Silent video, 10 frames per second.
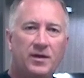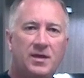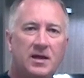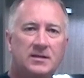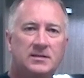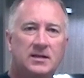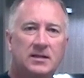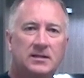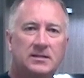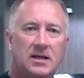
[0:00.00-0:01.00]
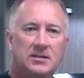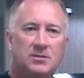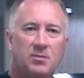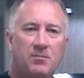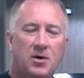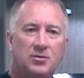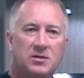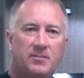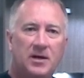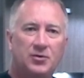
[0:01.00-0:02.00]
of the things that excites me
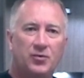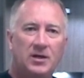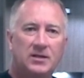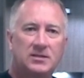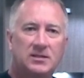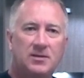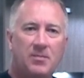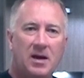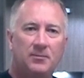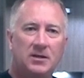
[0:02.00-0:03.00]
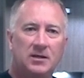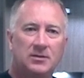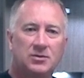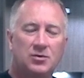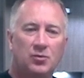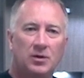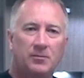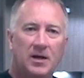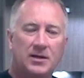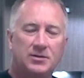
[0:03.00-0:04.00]
most about treating sleep apnea and
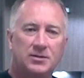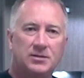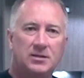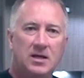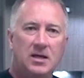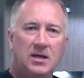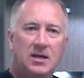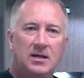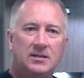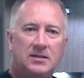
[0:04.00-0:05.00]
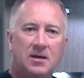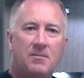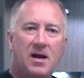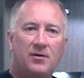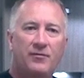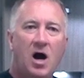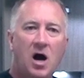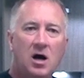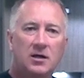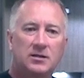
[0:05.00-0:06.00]
snoring patients is the amount of
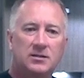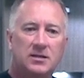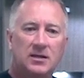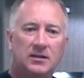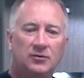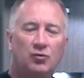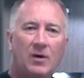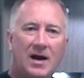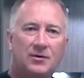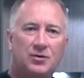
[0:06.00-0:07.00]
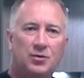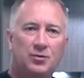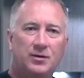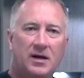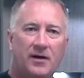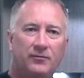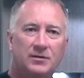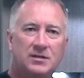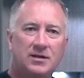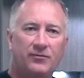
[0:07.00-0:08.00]
hugs and gratitude that I've
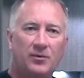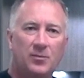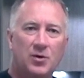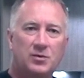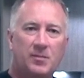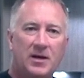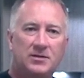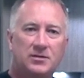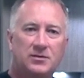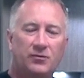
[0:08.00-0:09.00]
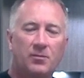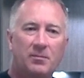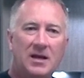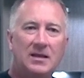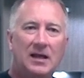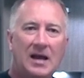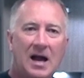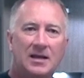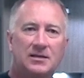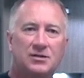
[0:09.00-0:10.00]
received from those patients for being the
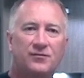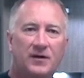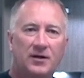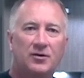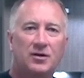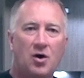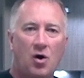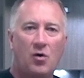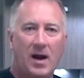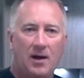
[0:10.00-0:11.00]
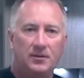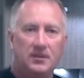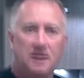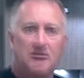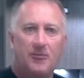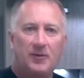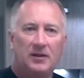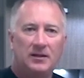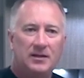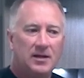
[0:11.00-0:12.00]
guy that's figured it all out.
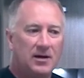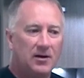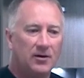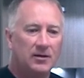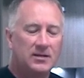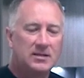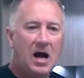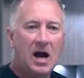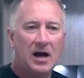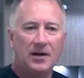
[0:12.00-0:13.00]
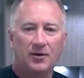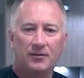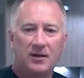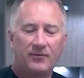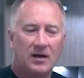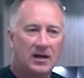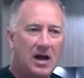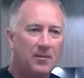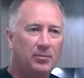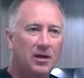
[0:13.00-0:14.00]
Typically they're tired, they've got
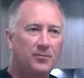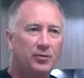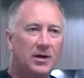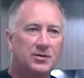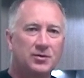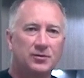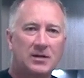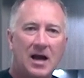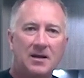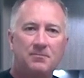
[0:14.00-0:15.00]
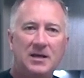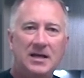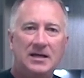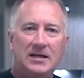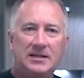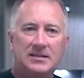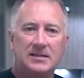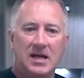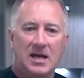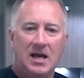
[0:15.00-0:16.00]
high blood pressure,
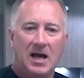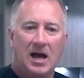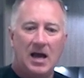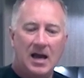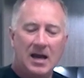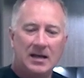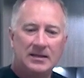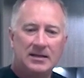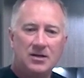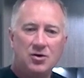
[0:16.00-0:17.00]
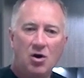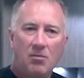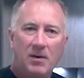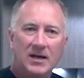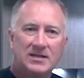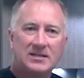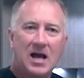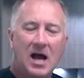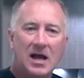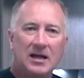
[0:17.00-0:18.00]
diabetes, and nobody's
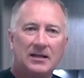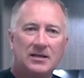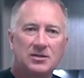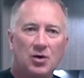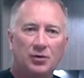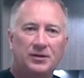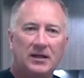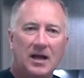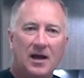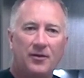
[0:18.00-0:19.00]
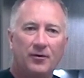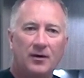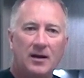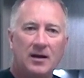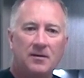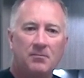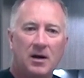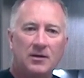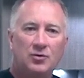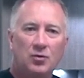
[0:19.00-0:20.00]
tying this all together. And
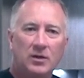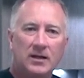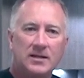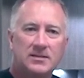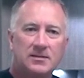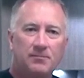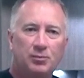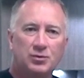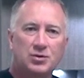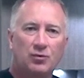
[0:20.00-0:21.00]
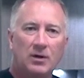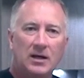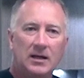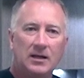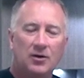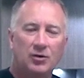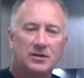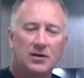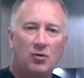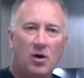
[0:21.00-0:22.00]
by doing a simple screening in our
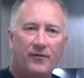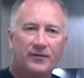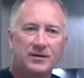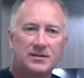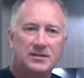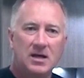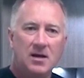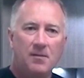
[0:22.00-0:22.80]
dental office,